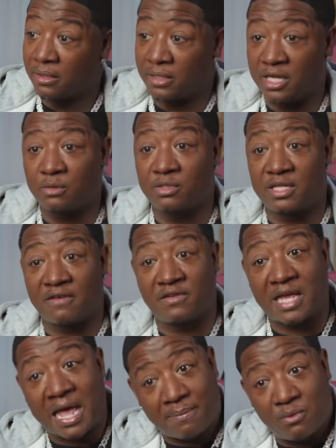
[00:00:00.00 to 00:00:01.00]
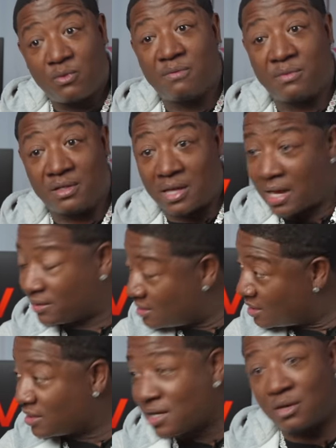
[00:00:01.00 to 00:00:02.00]
Nitty was definitely happy with me. Like
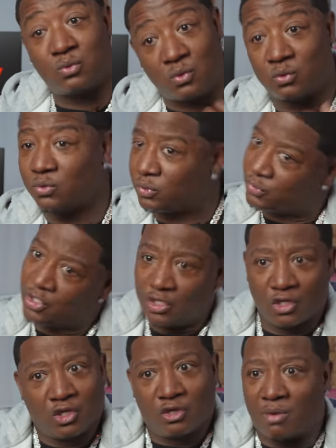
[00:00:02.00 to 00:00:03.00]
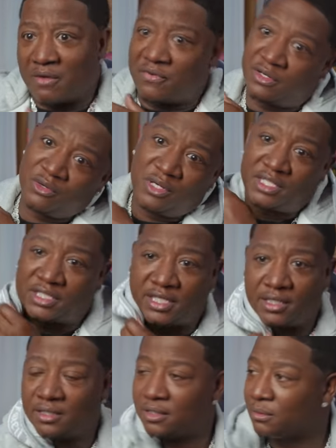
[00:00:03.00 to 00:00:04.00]
nigga, yo, woo, woo, we finna do this
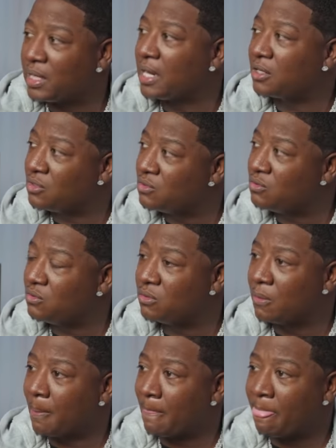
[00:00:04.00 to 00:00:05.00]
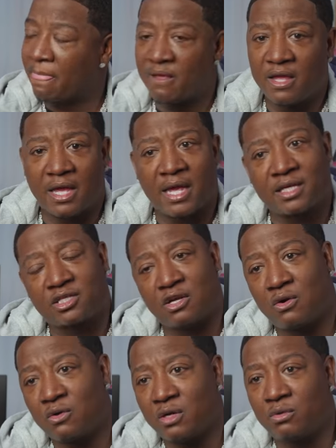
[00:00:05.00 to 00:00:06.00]
shit. I'm like cool, and
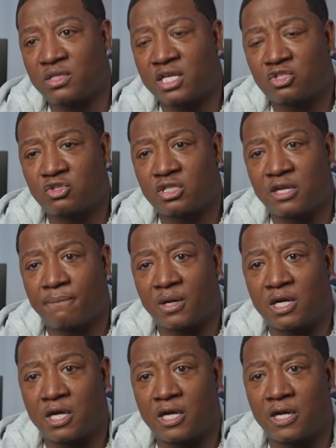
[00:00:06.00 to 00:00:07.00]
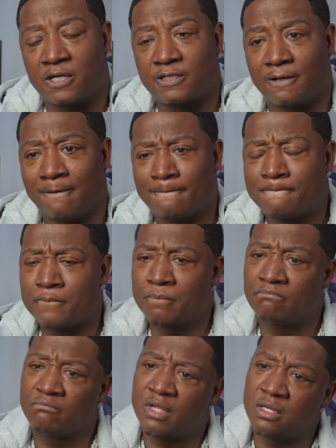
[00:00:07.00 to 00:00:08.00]
so it was interesting because
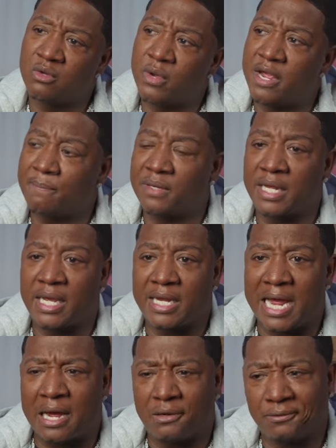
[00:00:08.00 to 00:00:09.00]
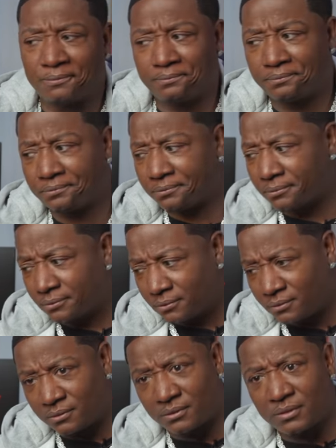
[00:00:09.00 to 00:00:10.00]
the way it played out,
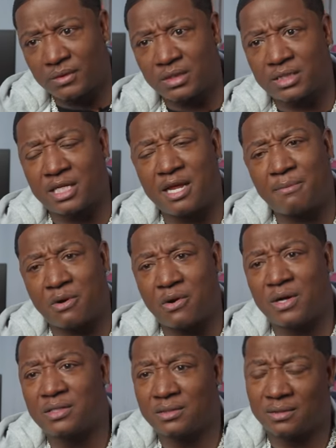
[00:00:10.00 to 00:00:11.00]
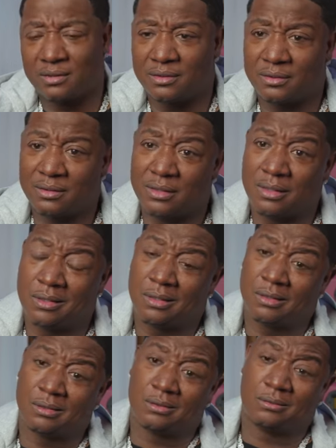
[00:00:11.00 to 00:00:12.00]
Slick Boys,
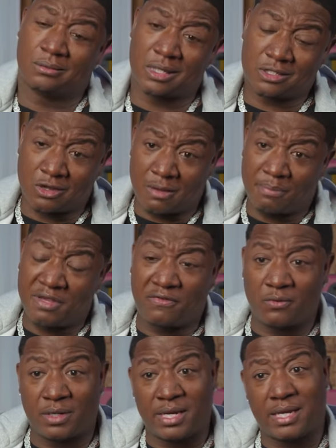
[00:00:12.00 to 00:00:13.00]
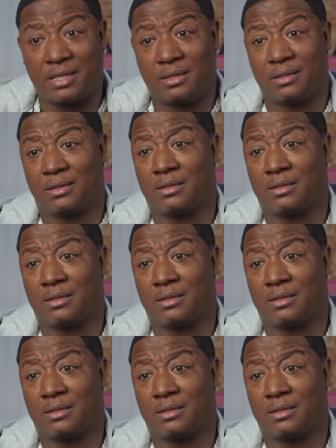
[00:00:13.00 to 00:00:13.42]
they started beefing with Nitty.